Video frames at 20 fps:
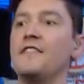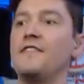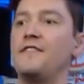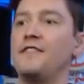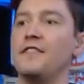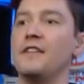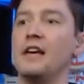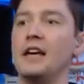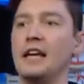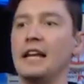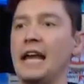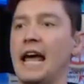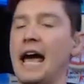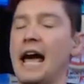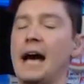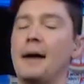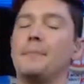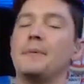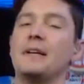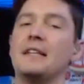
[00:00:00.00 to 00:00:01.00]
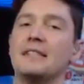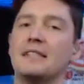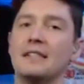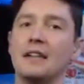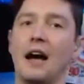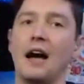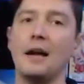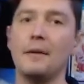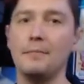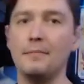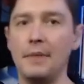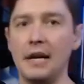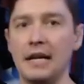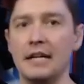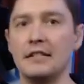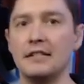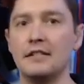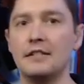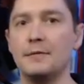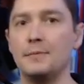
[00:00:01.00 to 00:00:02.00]
if an app is not
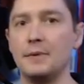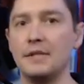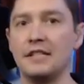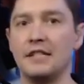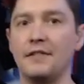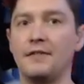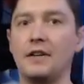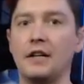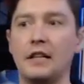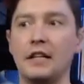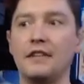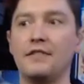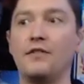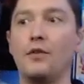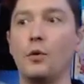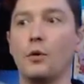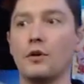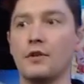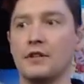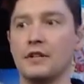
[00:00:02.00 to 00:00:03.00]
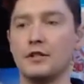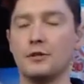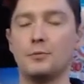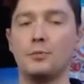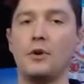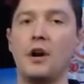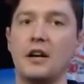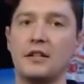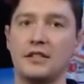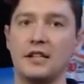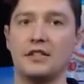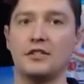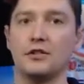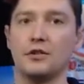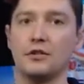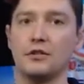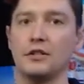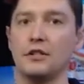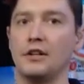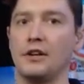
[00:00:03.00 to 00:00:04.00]
made specifically for this
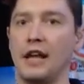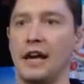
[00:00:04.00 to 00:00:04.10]
processor. You